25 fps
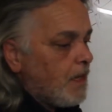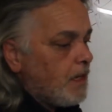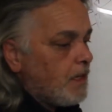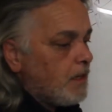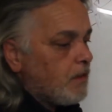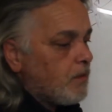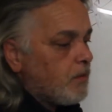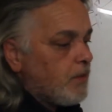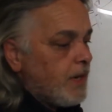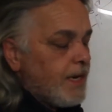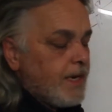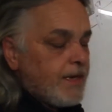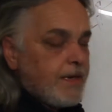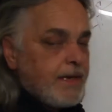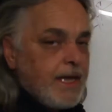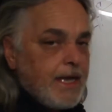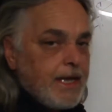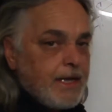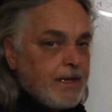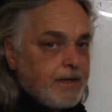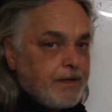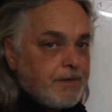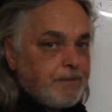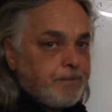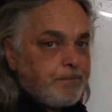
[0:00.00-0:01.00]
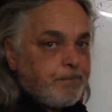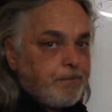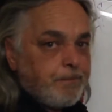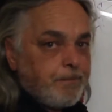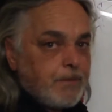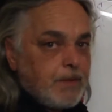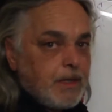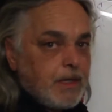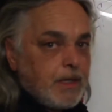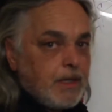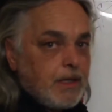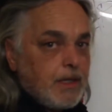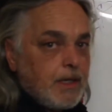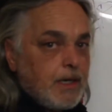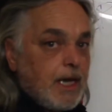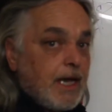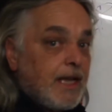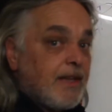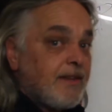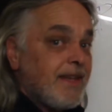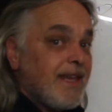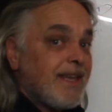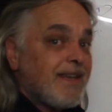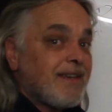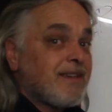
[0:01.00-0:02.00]
Grand Canyon,
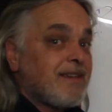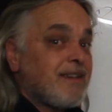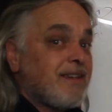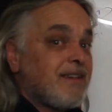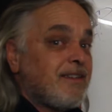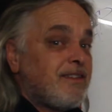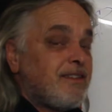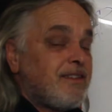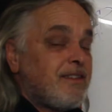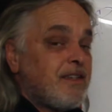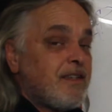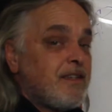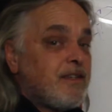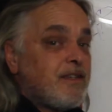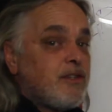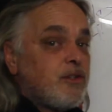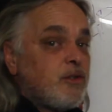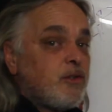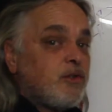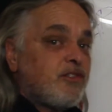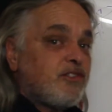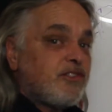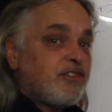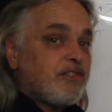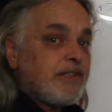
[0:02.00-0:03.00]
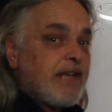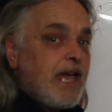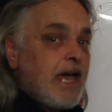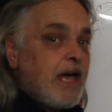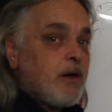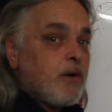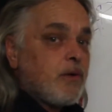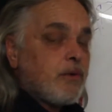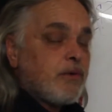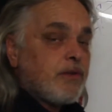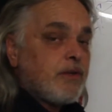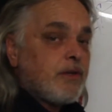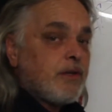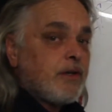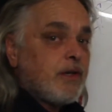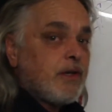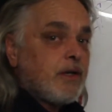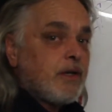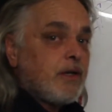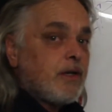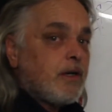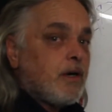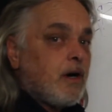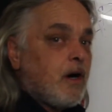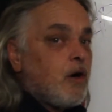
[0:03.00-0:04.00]
and then continues south
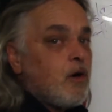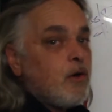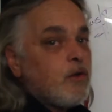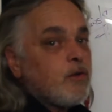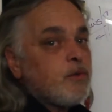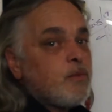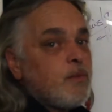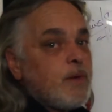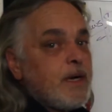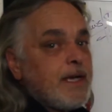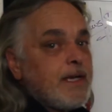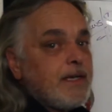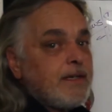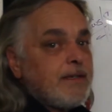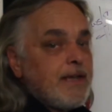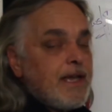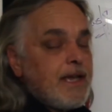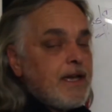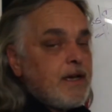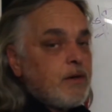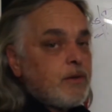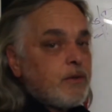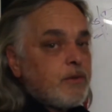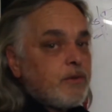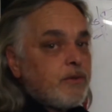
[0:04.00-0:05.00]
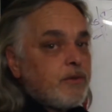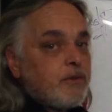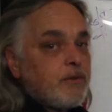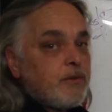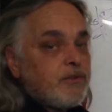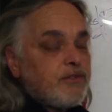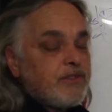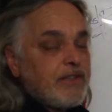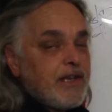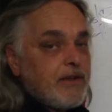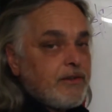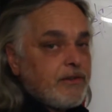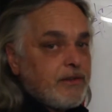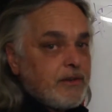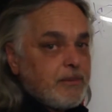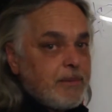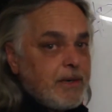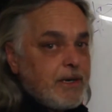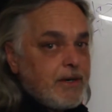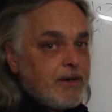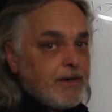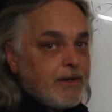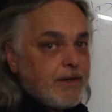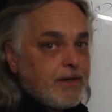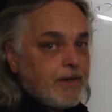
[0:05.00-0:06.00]
all the way down through South
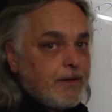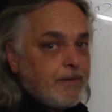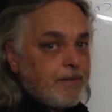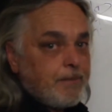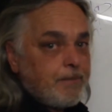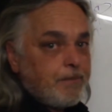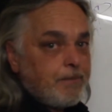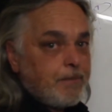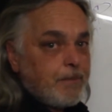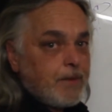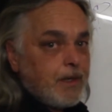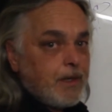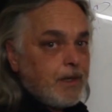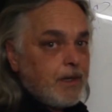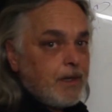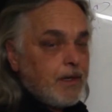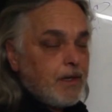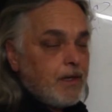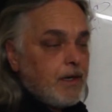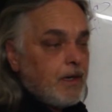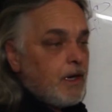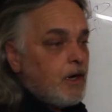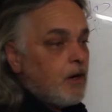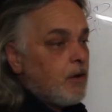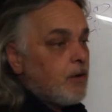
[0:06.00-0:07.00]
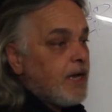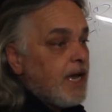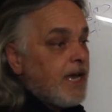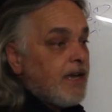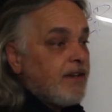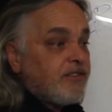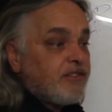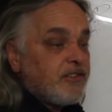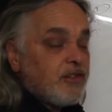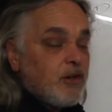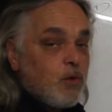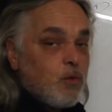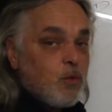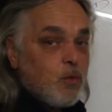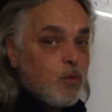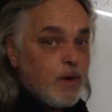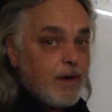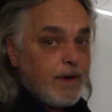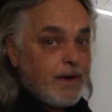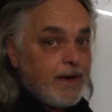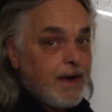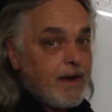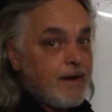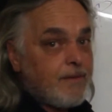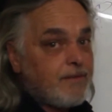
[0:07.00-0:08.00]
America. Okay, so
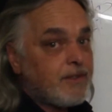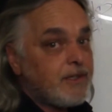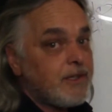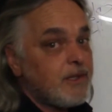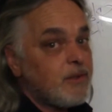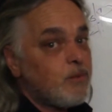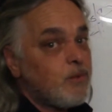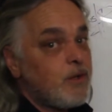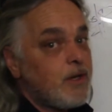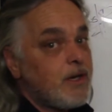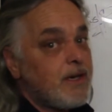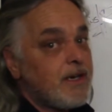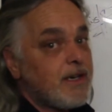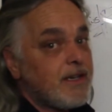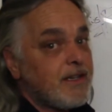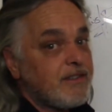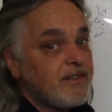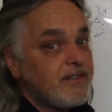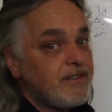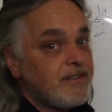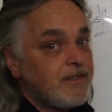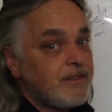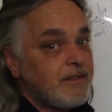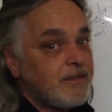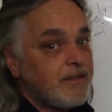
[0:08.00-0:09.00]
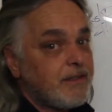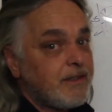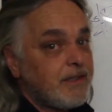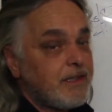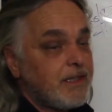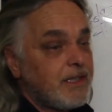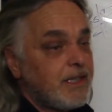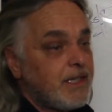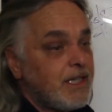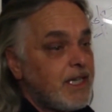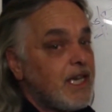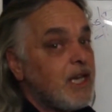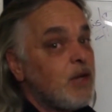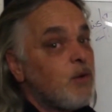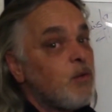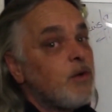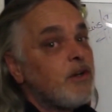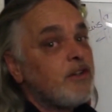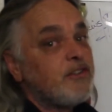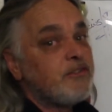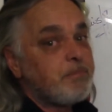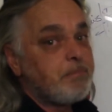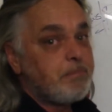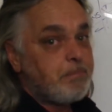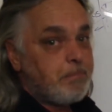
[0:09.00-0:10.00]
whatever it was
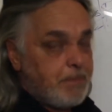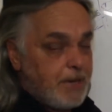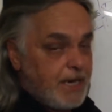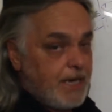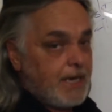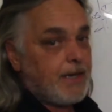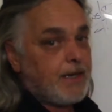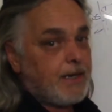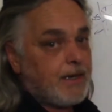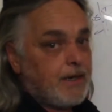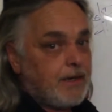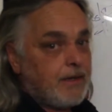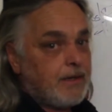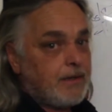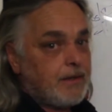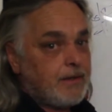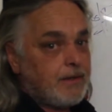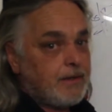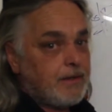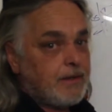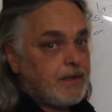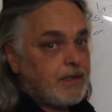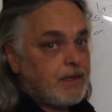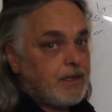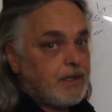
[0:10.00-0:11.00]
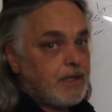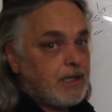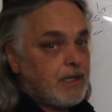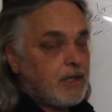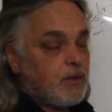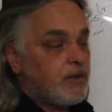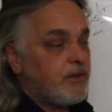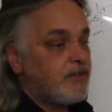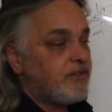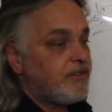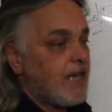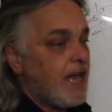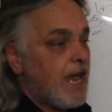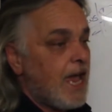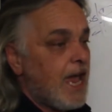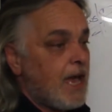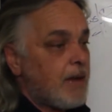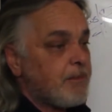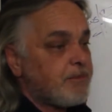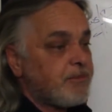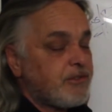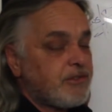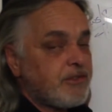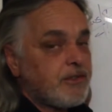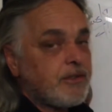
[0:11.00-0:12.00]
big. It was
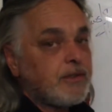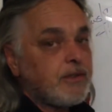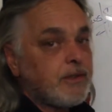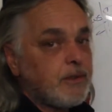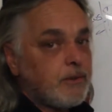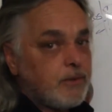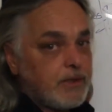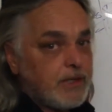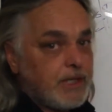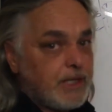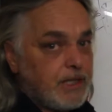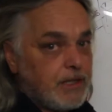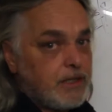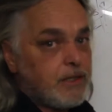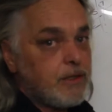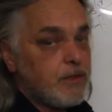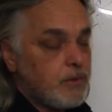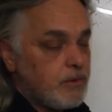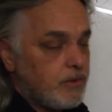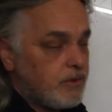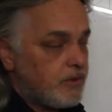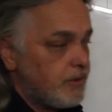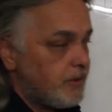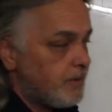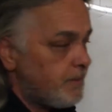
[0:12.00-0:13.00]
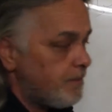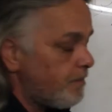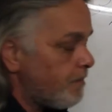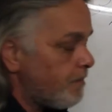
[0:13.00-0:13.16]
absolutely huge.